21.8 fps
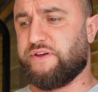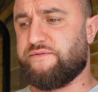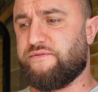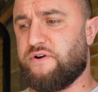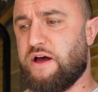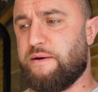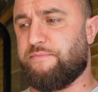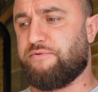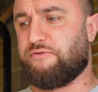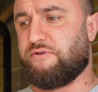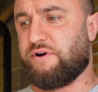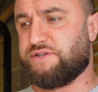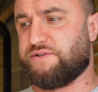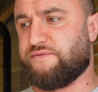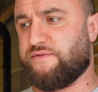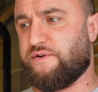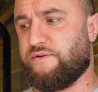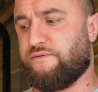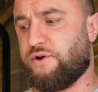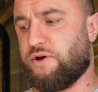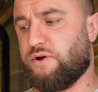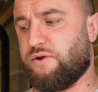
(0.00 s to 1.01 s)
via progressive
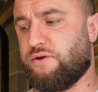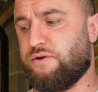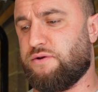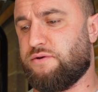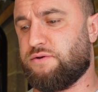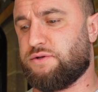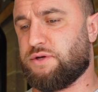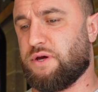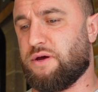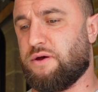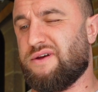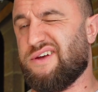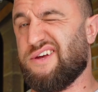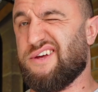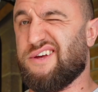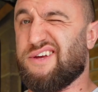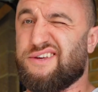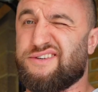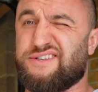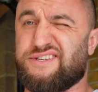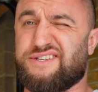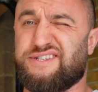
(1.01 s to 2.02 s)
overload. So
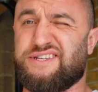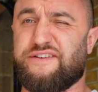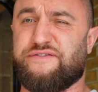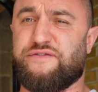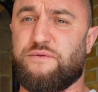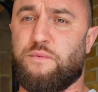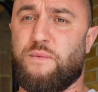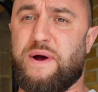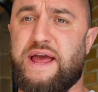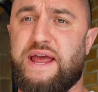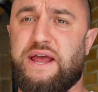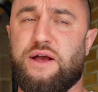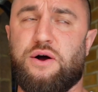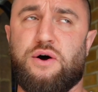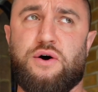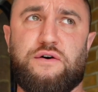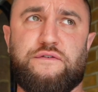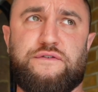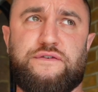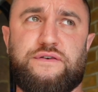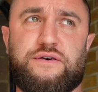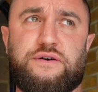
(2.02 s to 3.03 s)
it's just a different way
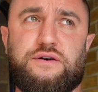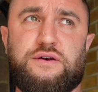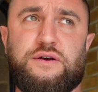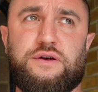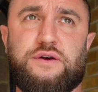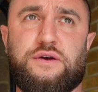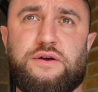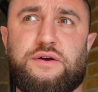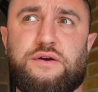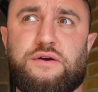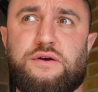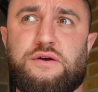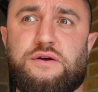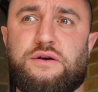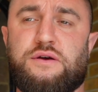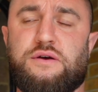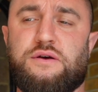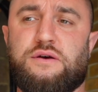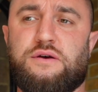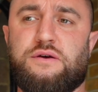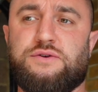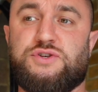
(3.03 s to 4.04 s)
of
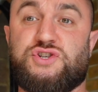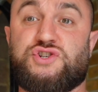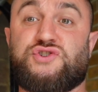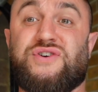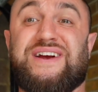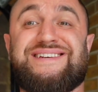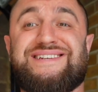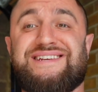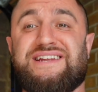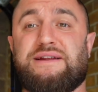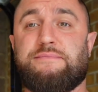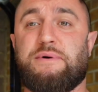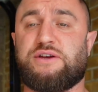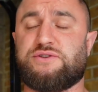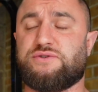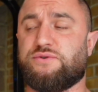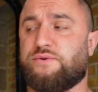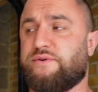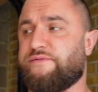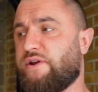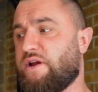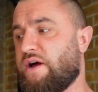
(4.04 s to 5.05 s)
stressing the
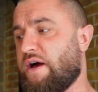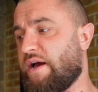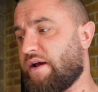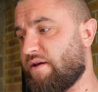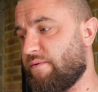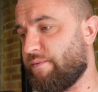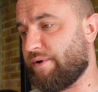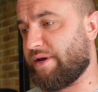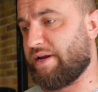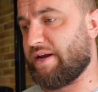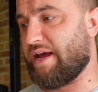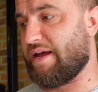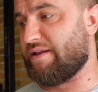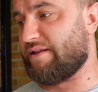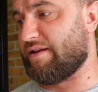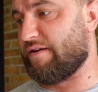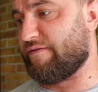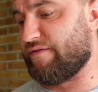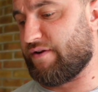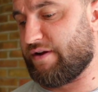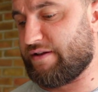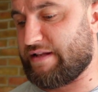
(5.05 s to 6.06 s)
muscle, if you like, and we're going to get a
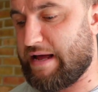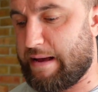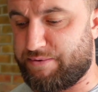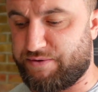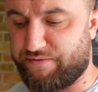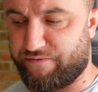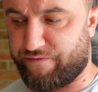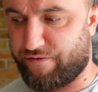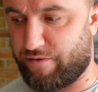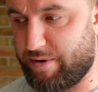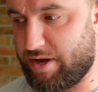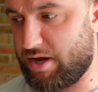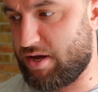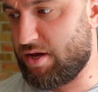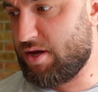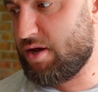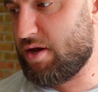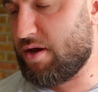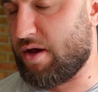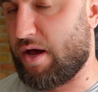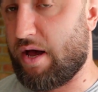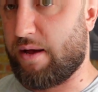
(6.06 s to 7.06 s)
different adaptation from it.
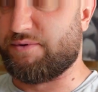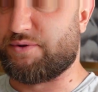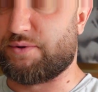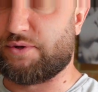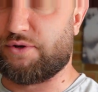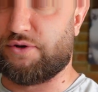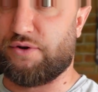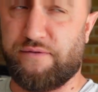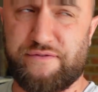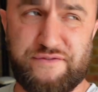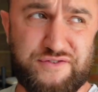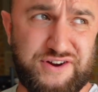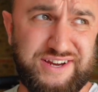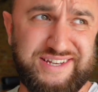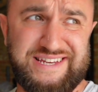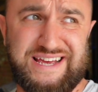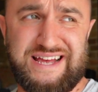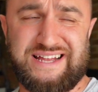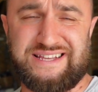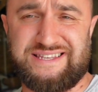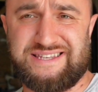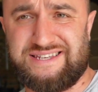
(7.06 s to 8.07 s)
So we're going to do 3
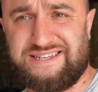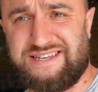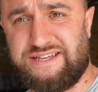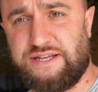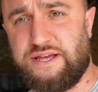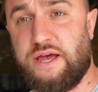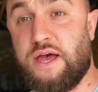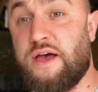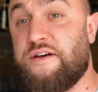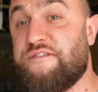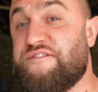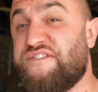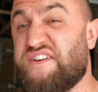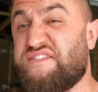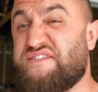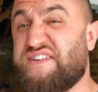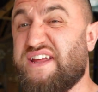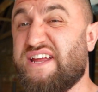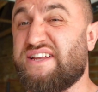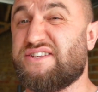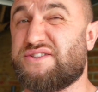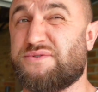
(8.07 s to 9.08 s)
sets,
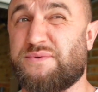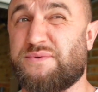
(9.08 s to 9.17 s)
15 to